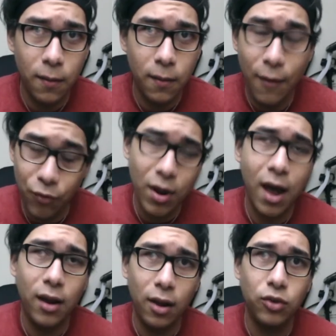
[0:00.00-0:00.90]
If you're not
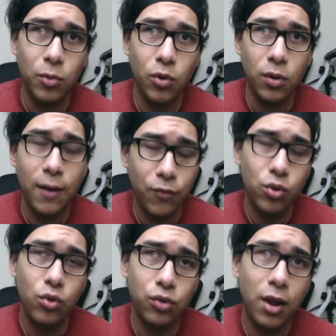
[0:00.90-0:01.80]
in Lux mode, if you
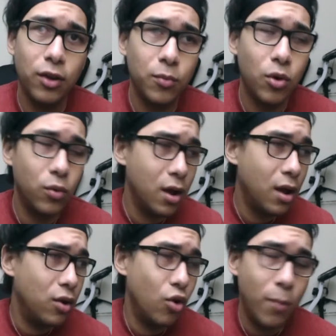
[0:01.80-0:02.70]
use Lux mode,
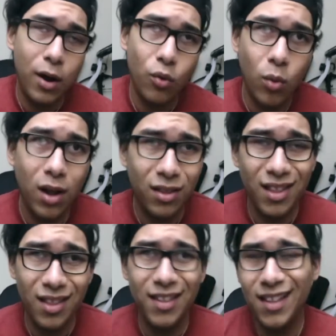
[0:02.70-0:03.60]
no matter what
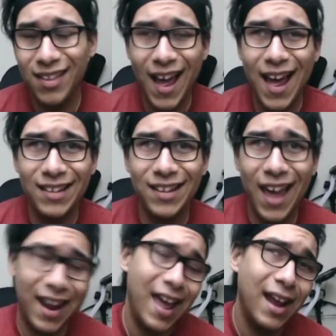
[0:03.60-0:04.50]
the task
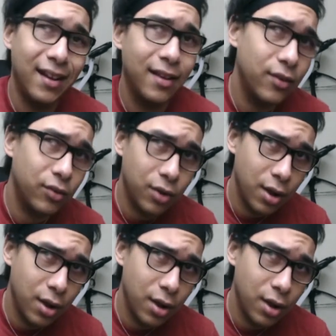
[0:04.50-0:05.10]
at hand is,